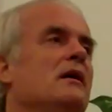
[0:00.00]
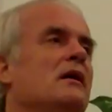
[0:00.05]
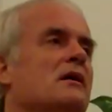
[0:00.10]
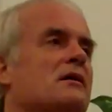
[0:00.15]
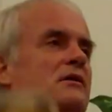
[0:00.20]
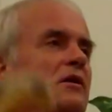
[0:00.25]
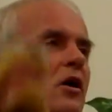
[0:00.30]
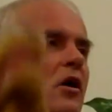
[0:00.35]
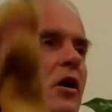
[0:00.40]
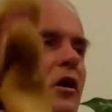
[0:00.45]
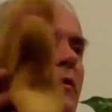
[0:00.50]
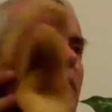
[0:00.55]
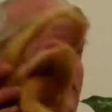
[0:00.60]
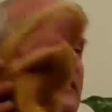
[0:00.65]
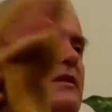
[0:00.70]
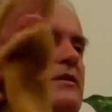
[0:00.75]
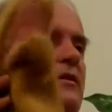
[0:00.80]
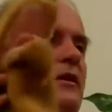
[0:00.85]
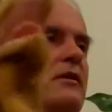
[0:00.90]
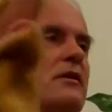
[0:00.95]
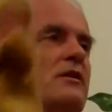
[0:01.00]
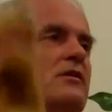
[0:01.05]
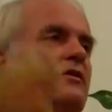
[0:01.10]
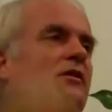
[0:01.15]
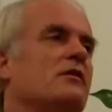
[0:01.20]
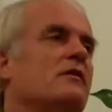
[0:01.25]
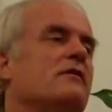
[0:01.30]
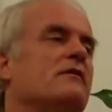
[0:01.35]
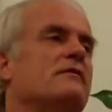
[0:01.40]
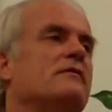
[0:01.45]
It's all based on
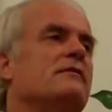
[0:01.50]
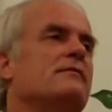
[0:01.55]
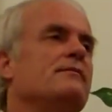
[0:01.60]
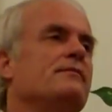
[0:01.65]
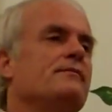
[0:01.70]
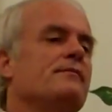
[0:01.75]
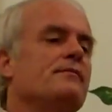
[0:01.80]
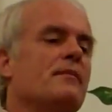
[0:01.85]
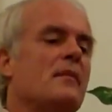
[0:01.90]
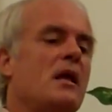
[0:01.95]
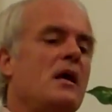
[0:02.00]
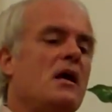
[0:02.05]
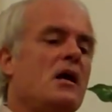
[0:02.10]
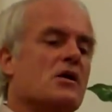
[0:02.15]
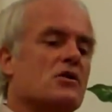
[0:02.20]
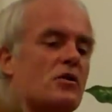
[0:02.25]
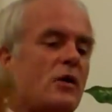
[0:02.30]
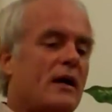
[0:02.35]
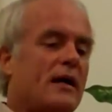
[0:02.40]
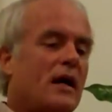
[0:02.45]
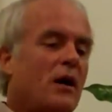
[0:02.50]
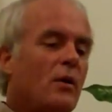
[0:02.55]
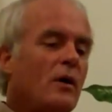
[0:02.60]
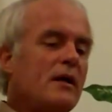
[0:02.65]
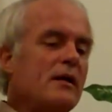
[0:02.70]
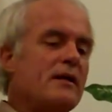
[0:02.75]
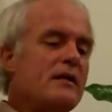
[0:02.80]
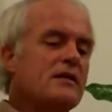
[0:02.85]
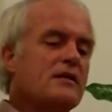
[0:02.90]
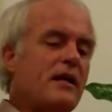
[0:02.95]
deserve. So I got one
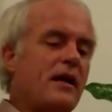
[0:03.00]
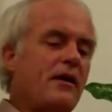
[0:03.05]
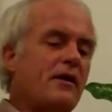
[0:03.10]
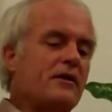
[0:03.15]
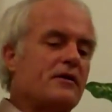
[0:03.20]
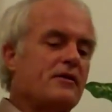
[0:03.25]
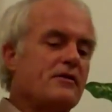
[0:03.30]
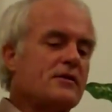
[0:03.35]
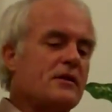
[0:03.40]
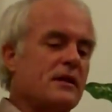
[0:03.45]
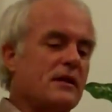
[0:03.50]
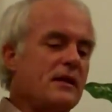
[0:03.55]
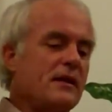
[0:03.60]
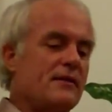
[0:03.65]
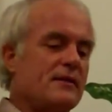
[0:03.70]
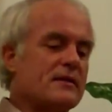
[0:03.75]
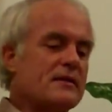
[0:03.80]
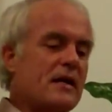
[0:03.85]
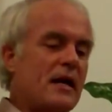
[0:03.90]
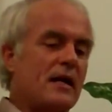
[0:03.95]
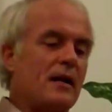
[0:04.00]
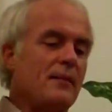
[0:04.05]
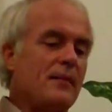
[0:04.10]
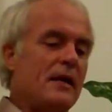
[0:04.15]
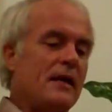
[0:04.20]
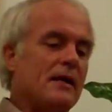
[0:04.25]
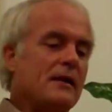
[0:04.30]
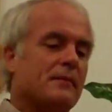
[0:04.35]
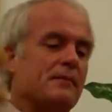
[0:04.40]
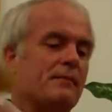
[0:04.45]
of these characters that live inside of
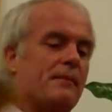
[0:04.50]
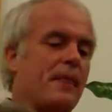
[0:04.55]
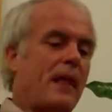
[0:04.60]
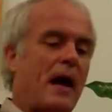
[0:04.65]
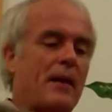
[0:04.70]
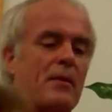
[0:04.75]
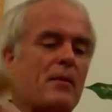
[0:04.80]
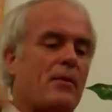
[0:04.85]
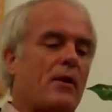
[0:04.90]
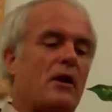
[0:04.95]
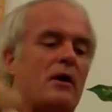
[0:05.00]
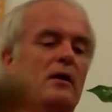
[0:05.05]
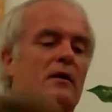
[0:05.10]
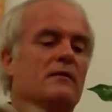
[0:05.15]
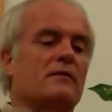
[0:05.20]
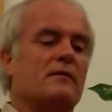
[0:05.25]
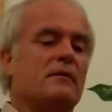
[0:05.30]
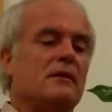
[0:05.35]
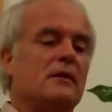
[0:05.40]
me. I'm a part of